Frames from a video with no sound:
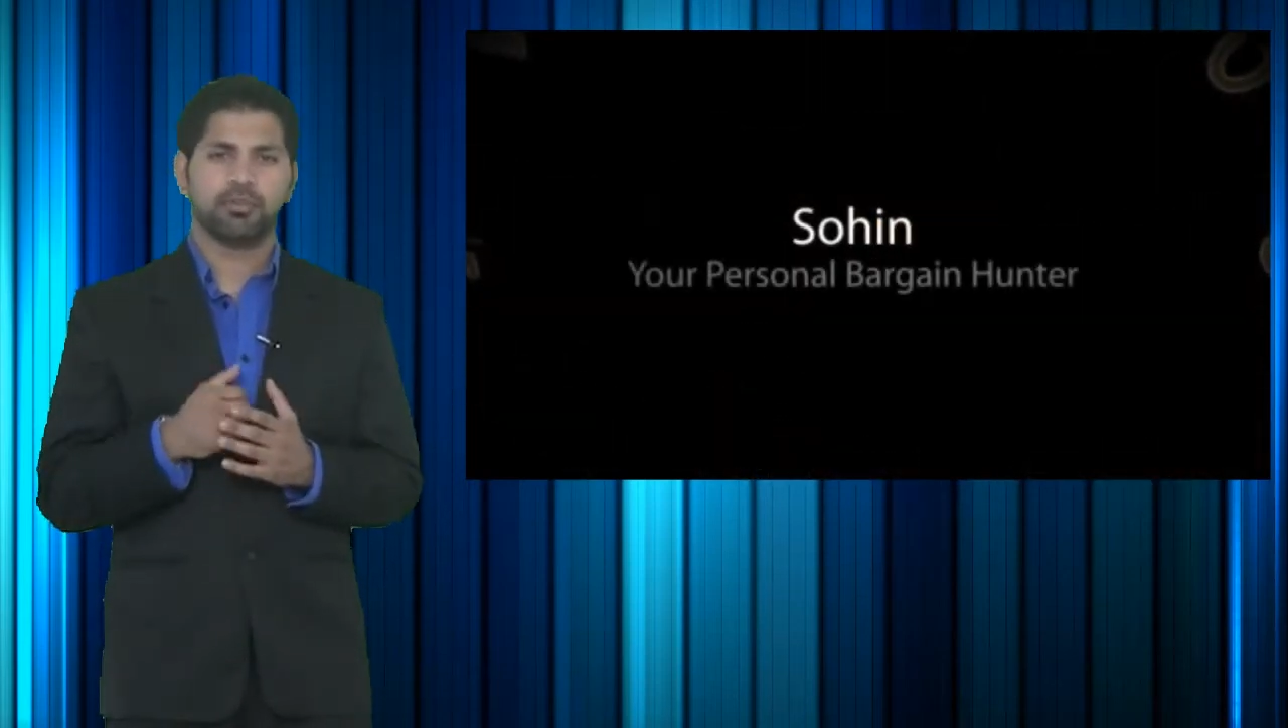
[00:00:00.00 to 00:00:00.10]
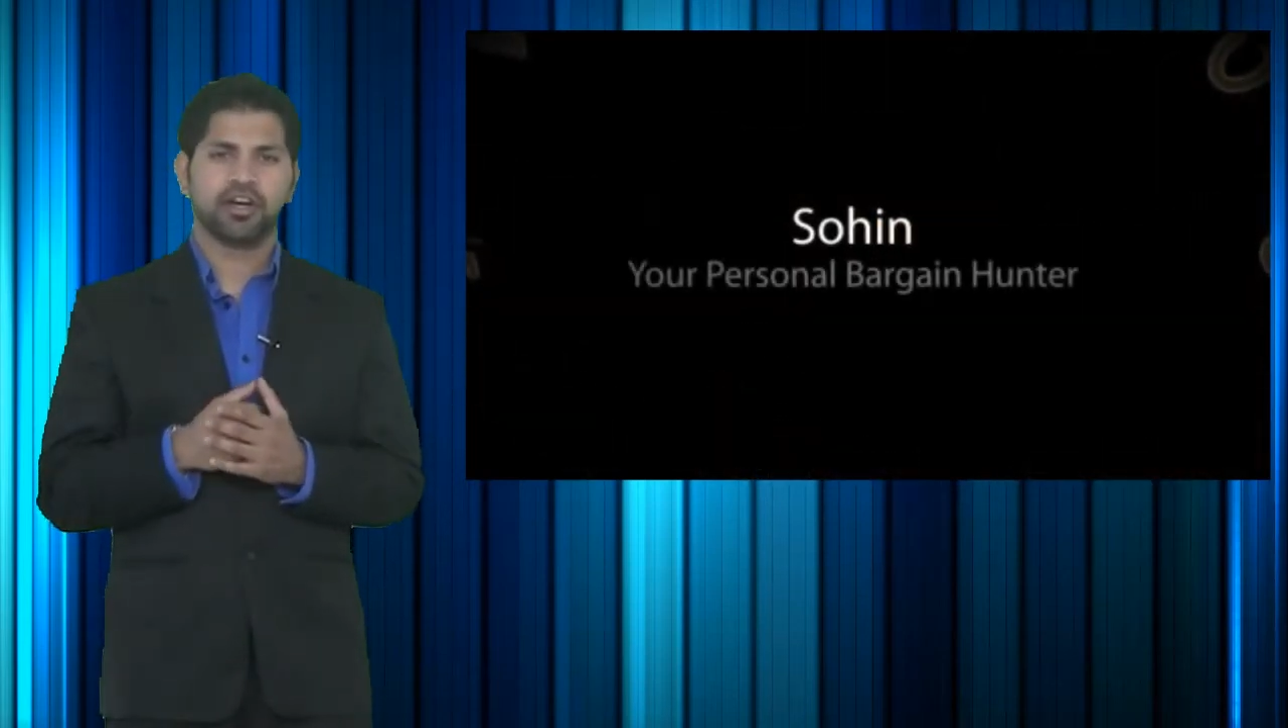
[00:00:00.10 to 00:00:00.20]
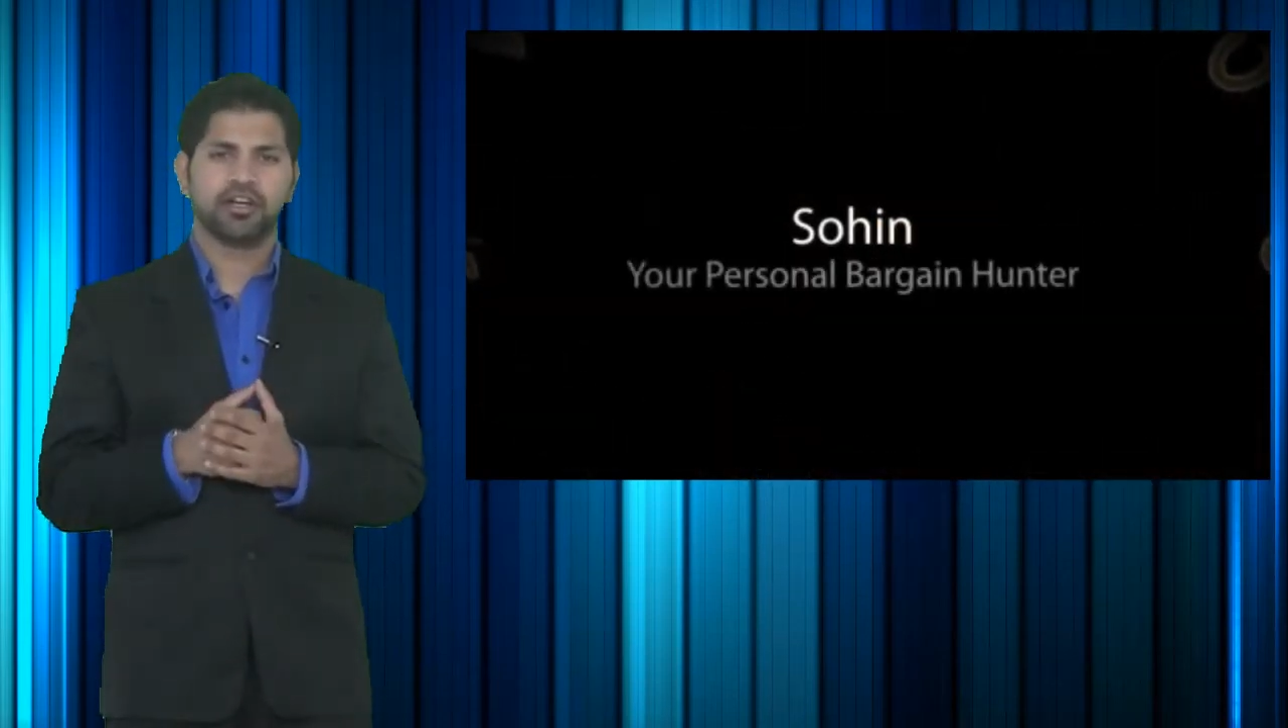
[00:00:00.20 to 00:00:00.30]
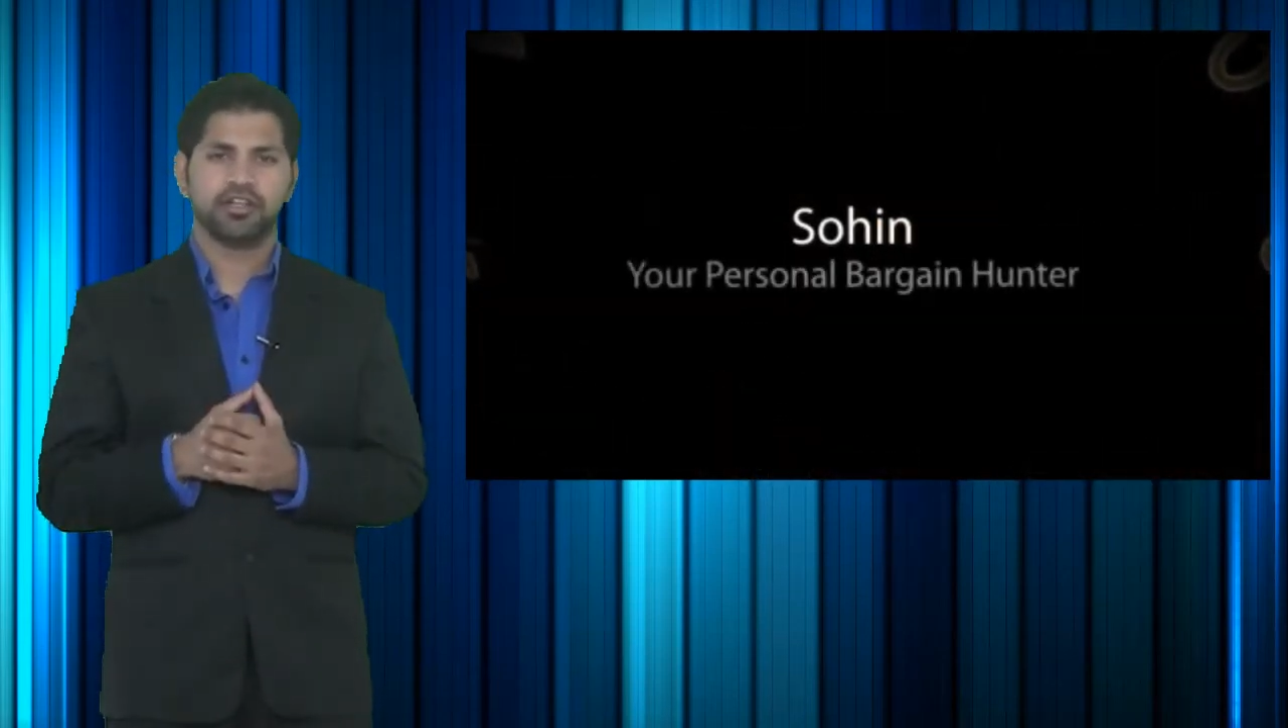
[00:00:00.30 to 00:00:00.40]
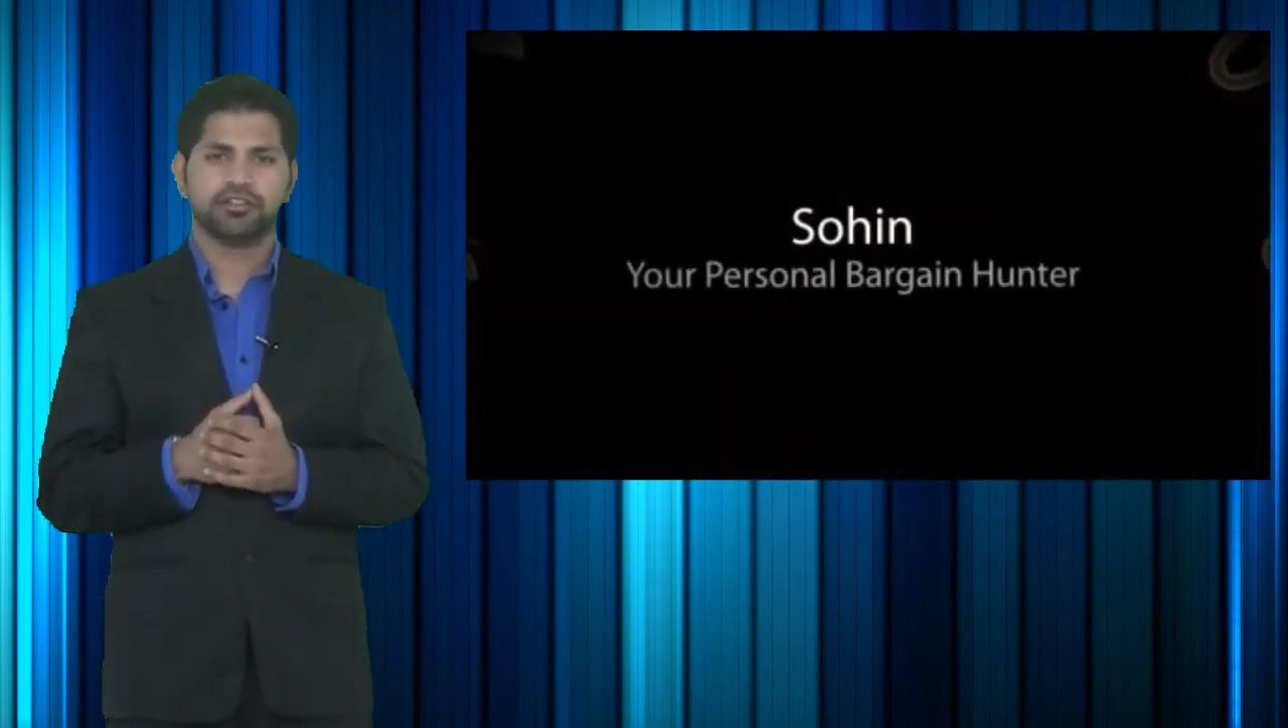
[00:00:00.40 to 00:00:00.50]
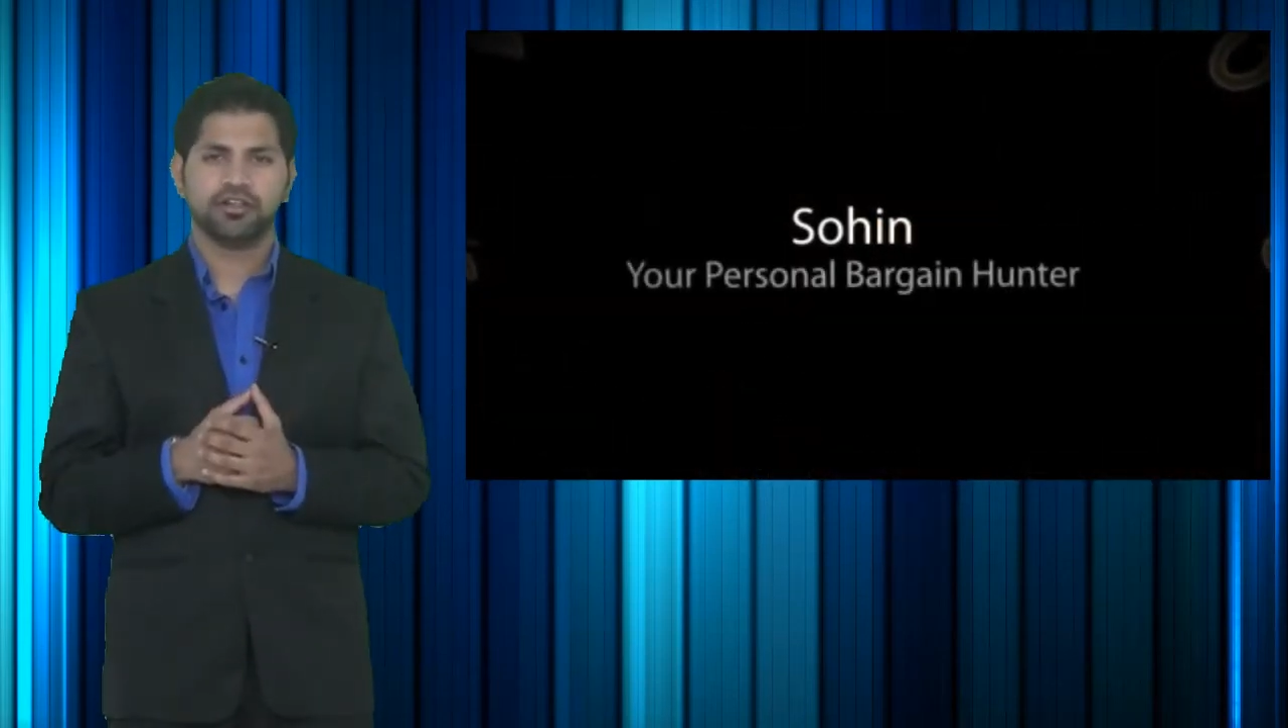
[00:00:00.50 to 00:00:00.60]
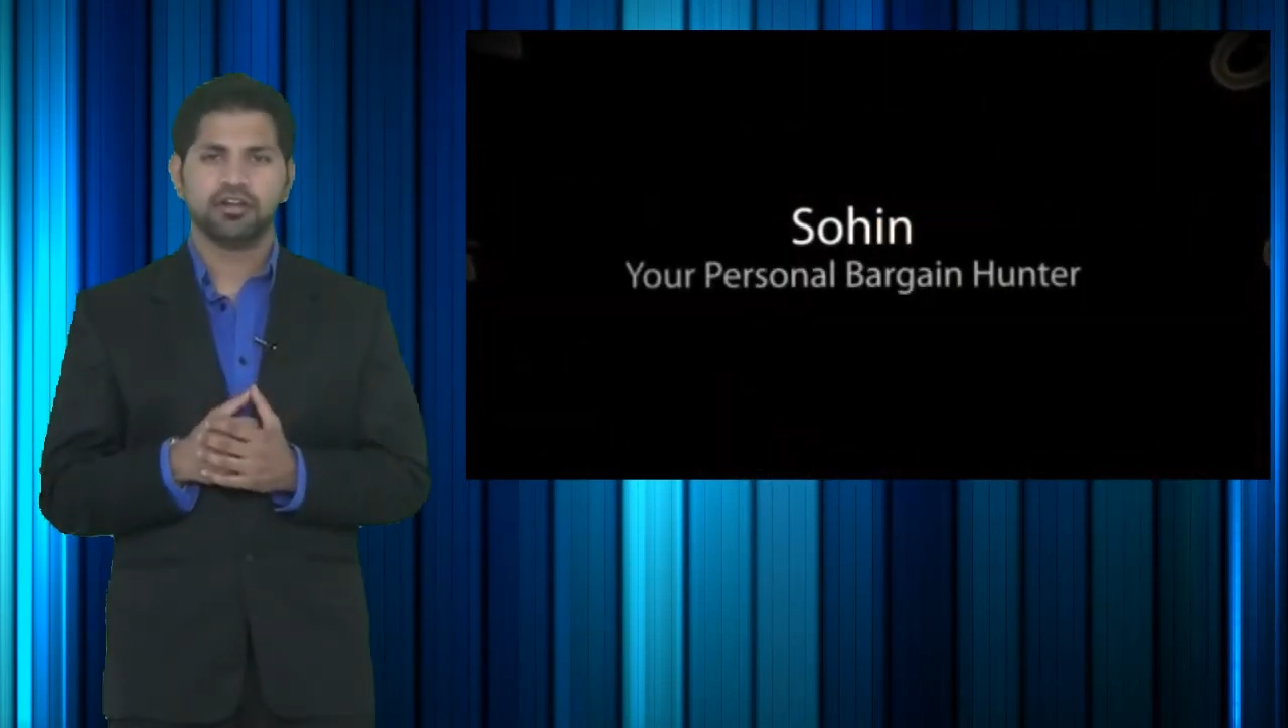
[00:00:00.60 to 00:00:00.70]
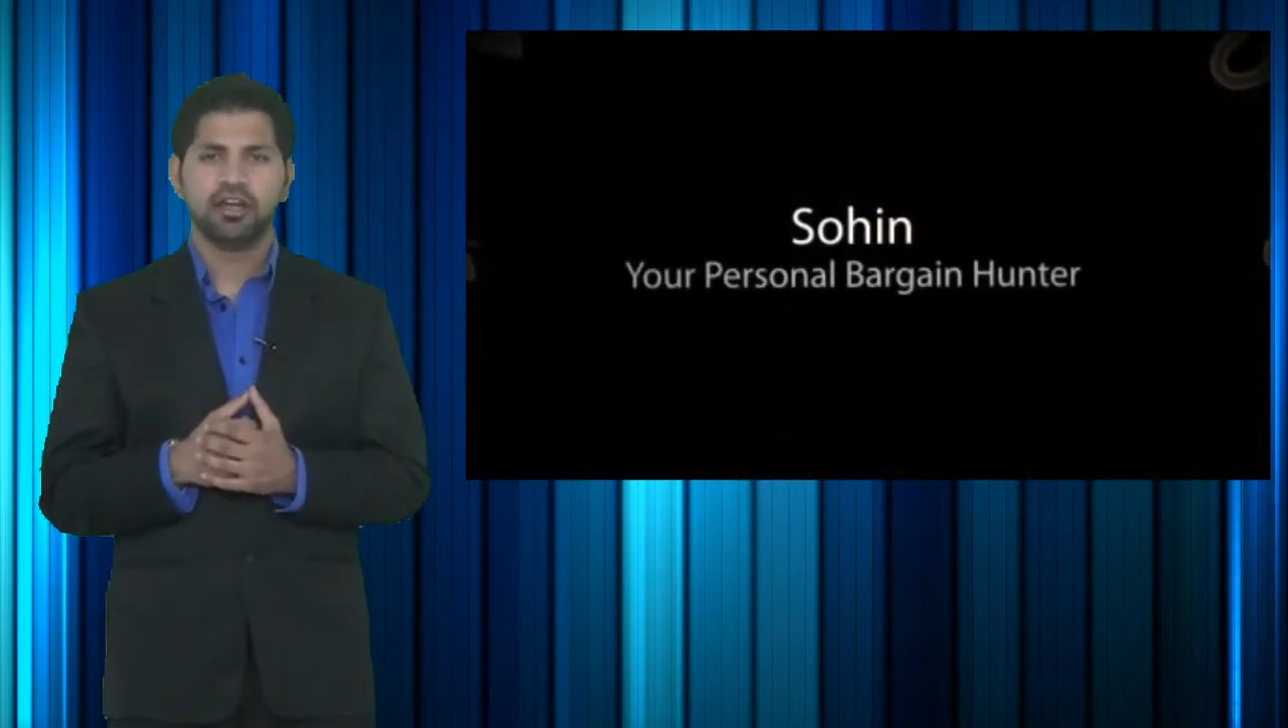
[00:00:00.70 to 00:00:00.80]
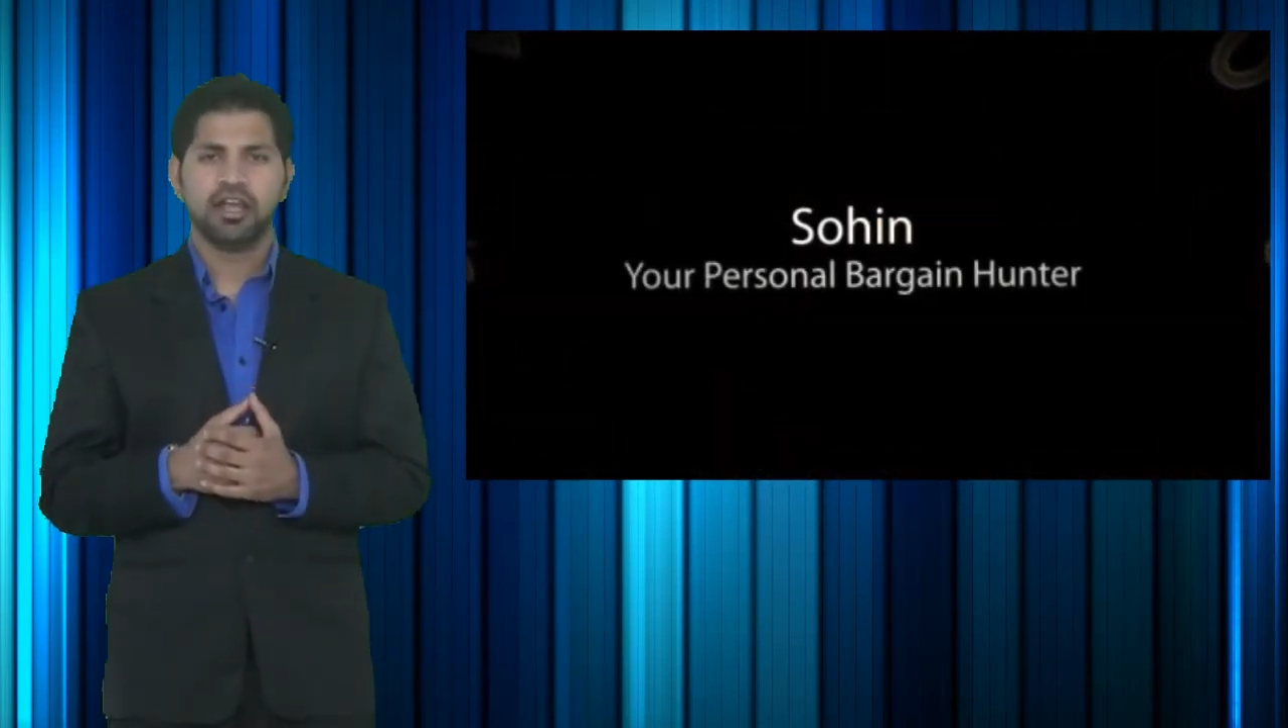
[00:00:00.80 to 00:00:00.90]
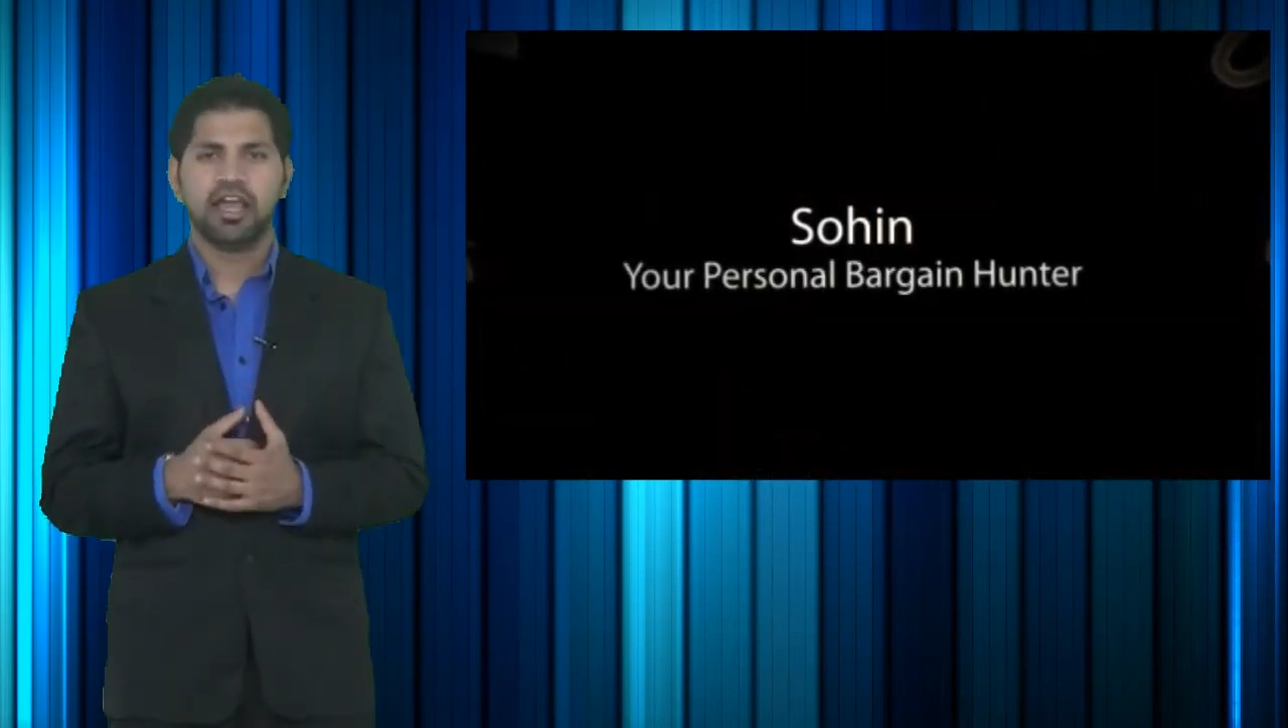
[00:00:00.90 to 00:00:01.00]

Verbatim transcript: bargain hunter,